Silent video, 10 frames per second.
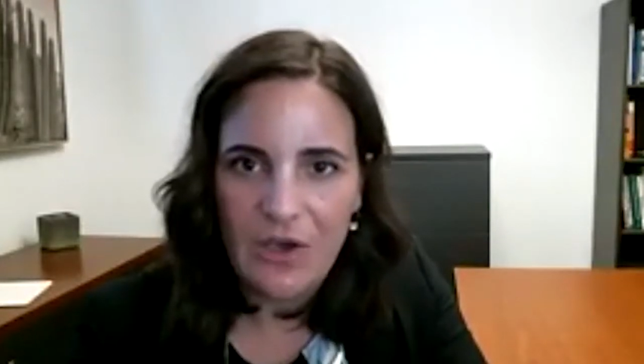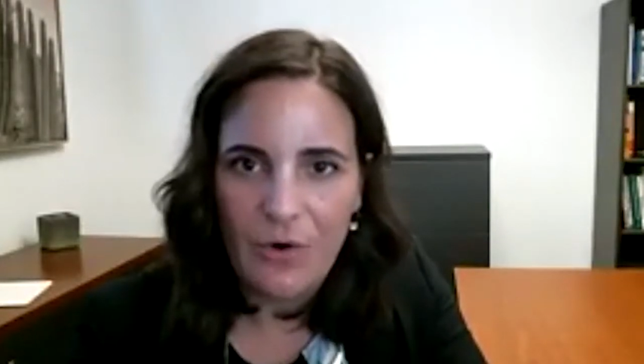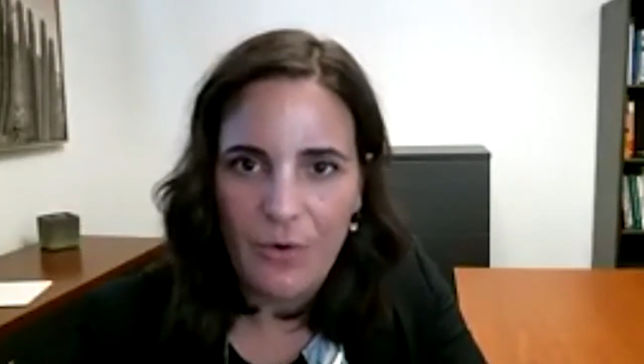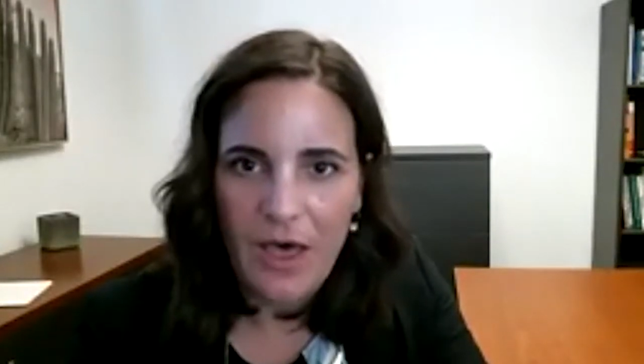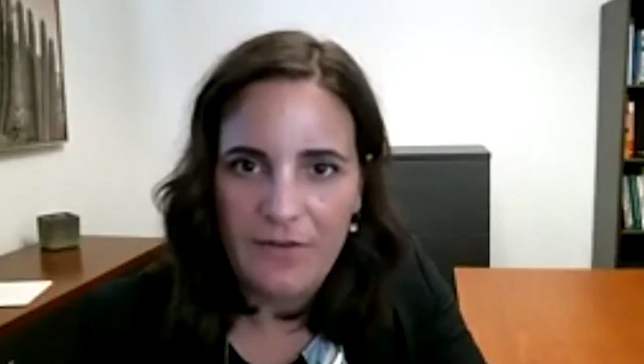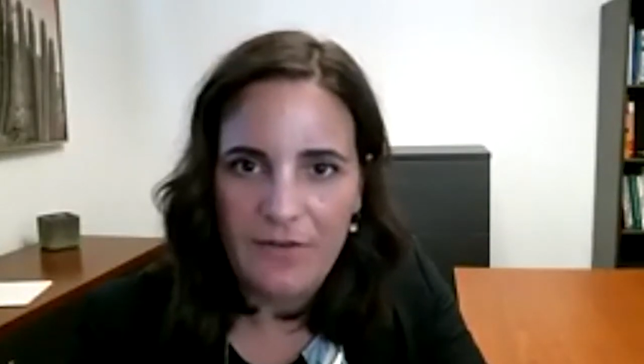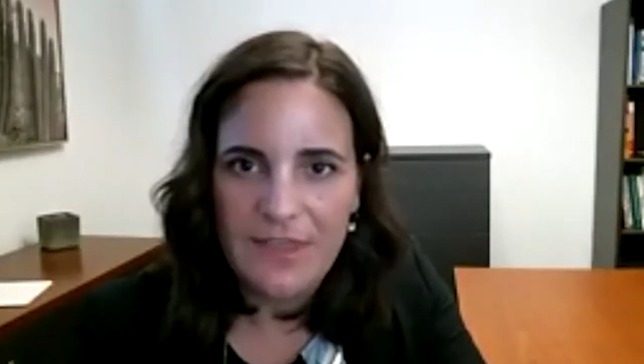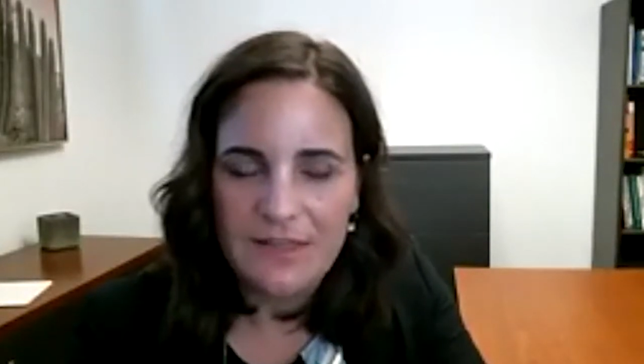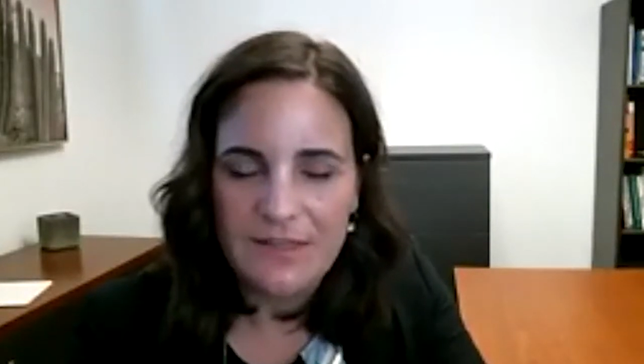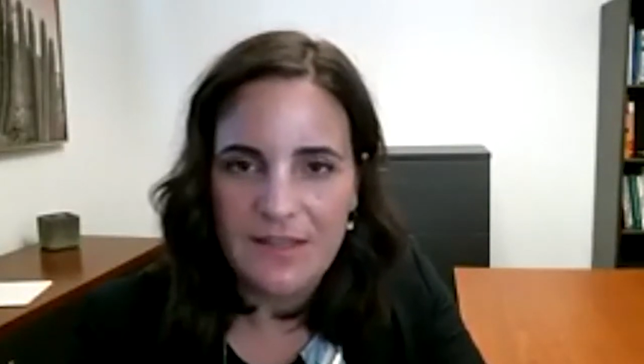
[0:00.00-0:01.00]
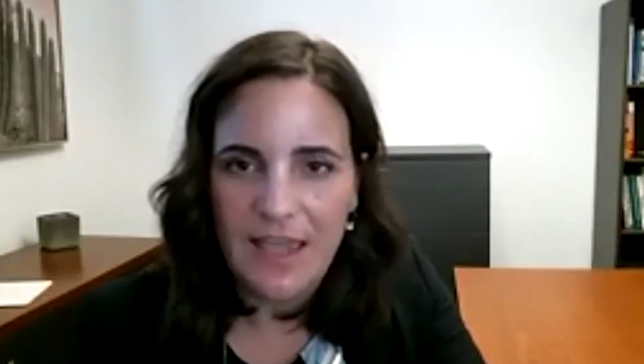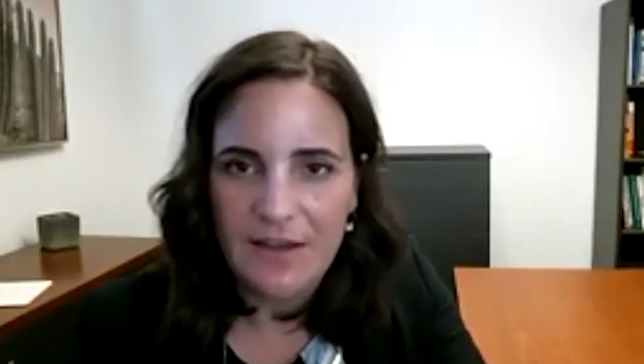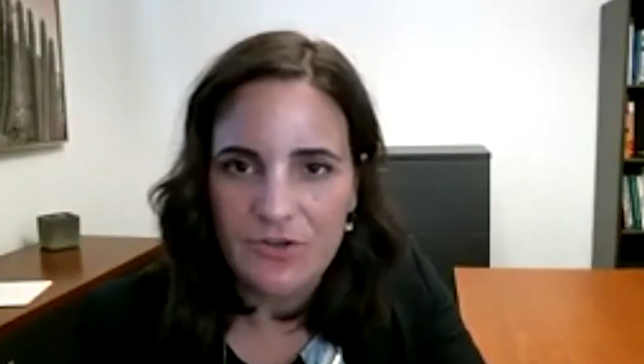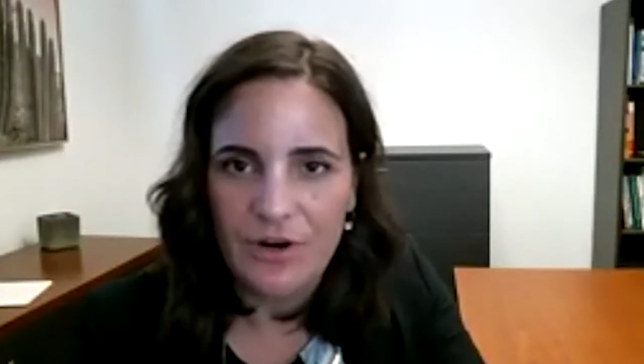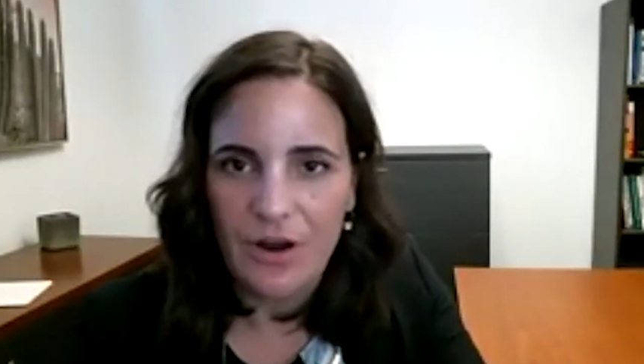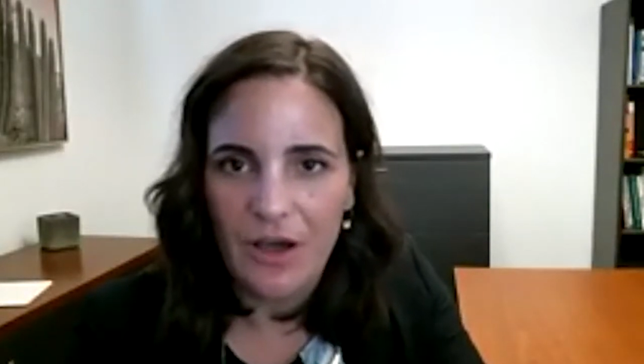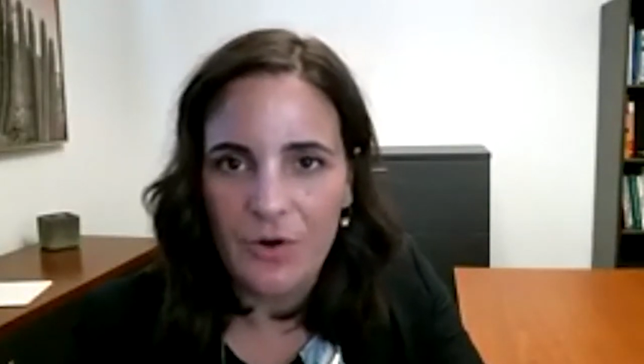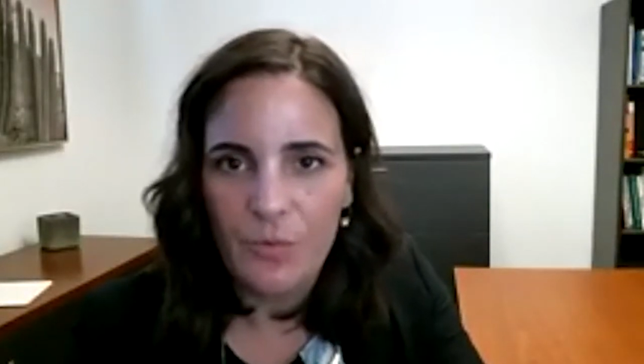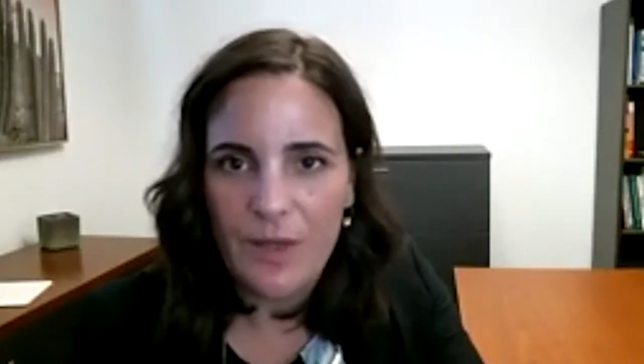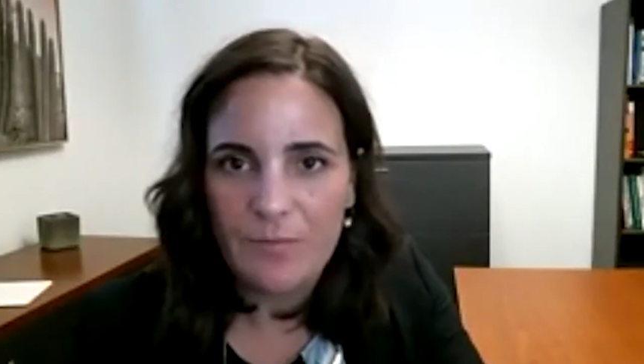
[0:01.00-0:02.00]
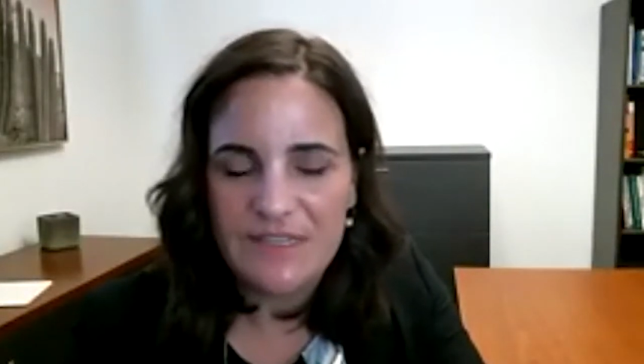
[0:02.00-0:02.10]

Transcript: of this lecture on our website,